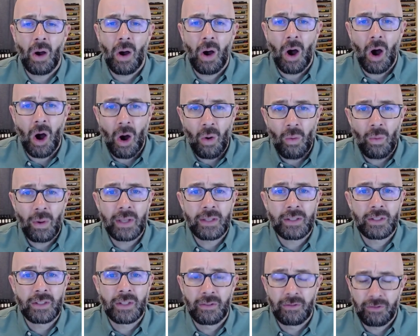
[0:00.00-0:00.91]

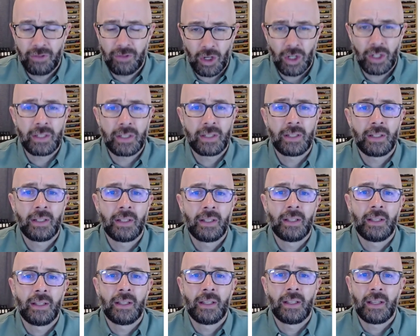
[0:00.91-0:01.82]
Always convert.
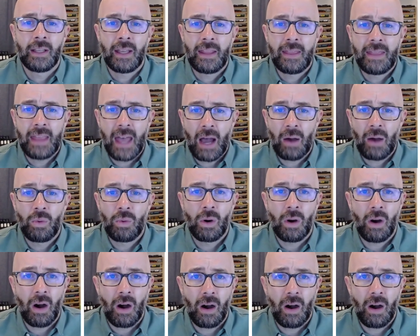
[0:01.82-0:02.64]
That will,